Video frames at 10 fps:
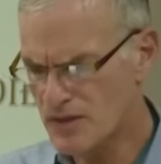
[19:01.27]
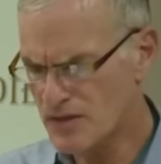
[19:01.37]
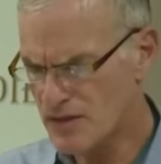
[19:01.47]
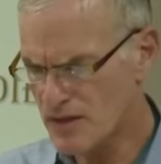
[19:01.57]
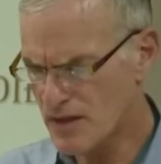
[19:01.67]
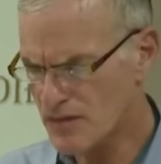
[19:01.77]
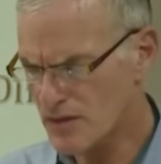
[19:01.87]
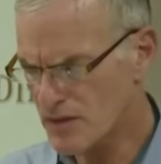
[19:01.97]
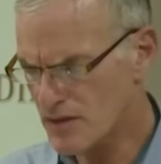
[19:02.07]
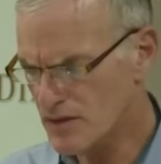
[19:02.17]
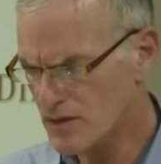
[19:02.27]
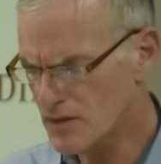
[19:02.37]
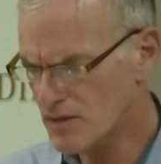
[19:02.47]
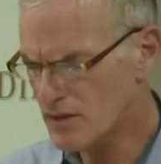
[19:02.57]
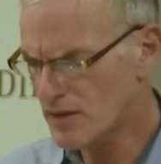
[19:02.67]
his endeavor in
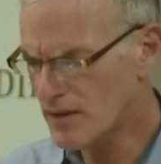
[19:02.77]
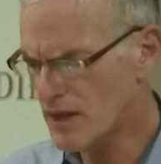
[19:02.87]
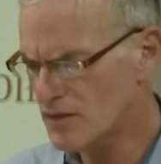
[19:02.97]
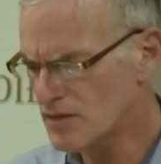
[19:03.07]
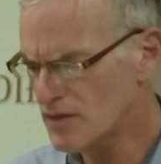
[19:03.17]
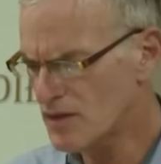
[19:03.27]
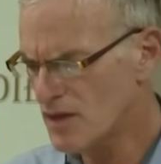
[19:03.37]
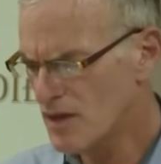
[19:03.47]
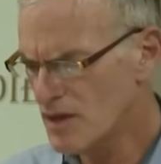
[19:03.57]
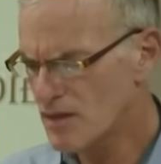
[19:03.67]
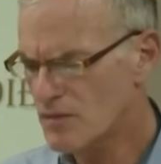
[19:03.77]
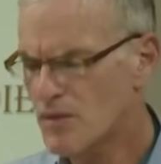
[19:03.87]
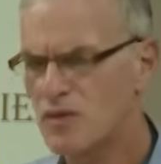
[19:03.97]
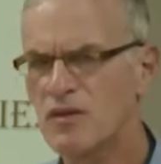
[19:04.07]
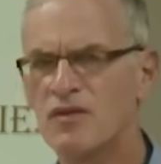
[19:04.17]
2000, the
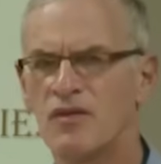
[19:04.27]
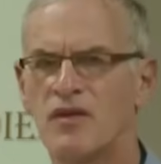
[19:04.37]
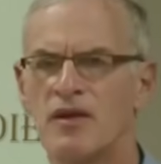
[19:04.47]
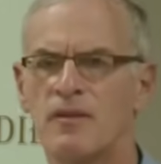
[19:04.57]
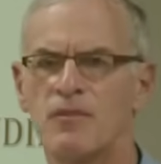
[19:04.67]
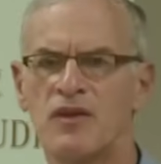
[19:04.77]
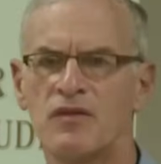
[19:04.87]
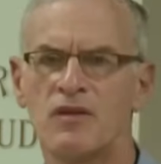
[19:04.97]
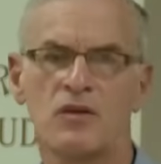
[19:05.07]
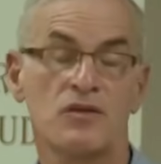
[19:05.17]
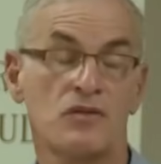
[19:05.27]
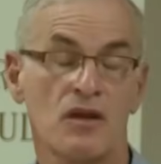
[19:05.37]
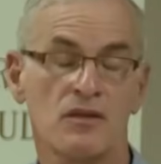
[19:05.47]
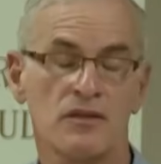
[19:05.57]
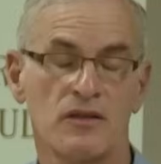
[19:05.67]
motive of him, even though it's
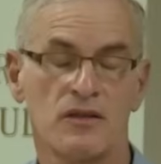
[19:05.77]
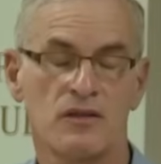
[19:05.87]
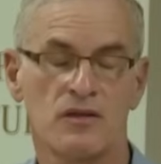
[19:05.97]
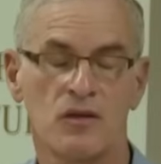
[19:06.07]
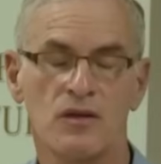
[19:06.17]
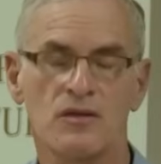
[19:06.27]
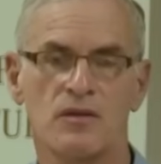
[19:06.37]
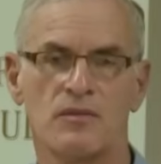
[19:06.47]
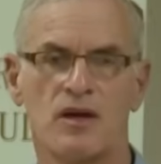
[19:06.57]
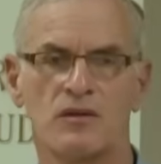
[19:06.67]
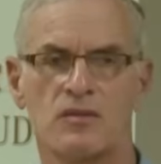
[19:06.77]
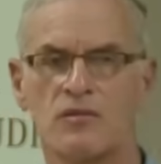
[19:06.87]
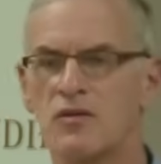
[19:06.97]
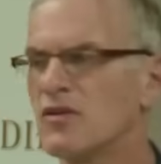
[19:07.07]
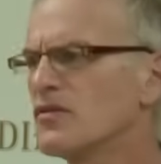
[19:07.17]
rarely talked about, the
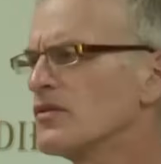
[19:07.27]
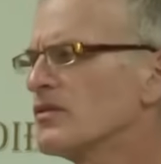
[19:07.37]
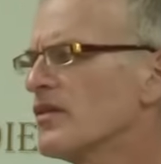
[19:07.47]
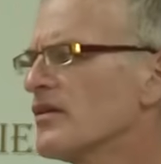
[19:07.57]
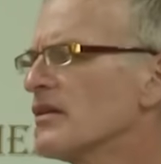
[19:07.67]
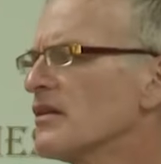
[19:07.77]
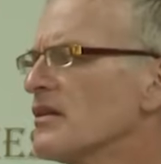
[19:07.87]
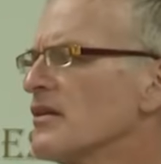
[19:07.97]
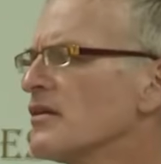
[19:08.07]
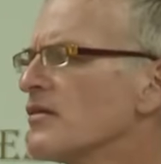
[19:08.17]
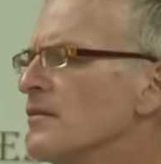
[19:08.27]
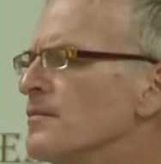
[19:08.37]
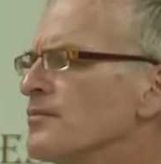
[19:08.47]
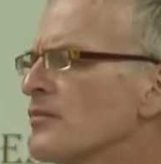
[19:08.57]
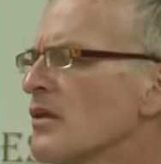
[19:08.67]
motive was very clear.
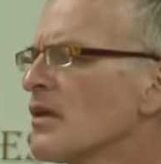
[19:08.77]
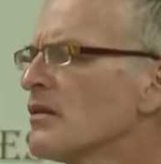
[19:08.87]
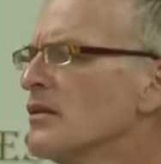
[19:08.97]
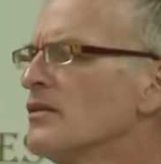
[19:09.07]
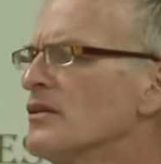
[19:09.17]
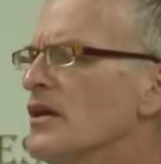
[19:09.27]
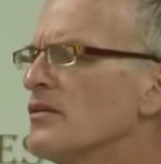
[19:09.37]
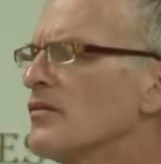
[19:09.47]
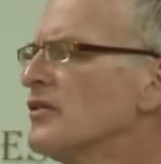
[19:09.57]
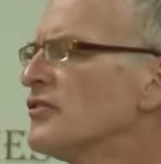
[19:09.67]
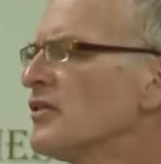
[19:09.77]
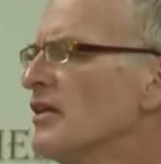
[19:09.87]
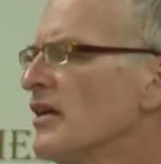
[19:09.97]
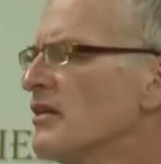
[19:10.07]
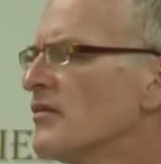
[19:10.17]
Clinton had reached
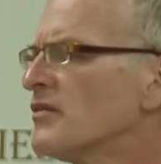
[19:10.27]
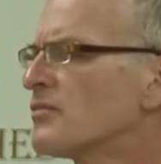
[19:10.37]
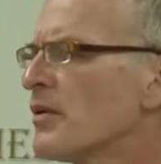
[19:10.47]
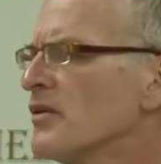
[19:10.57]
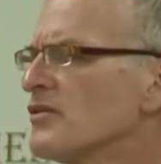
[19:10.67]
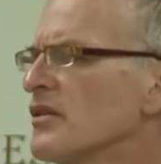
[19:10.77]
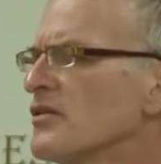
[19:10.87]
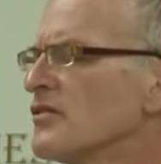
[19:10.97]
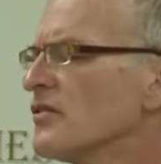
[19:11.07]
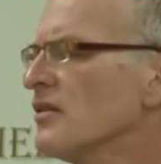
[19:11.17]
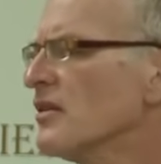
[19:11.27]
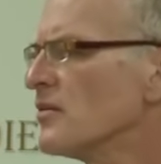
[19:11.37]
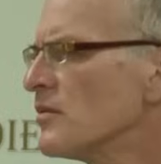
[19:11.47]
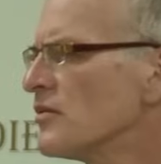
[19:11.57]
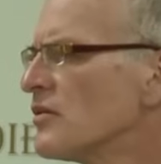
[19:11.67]
the end of his presidency,
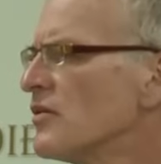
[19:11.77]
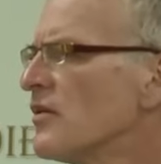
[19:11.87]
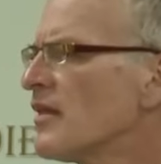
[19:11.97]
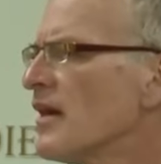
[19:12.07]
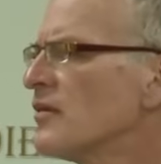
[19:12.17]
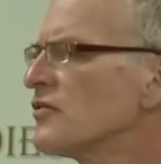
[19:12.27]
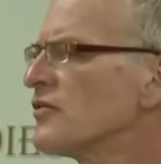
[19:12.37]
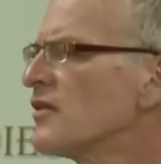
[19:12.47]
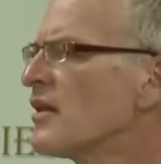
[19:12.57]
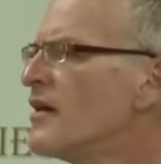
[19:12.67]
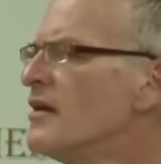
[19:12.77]
it was 2000,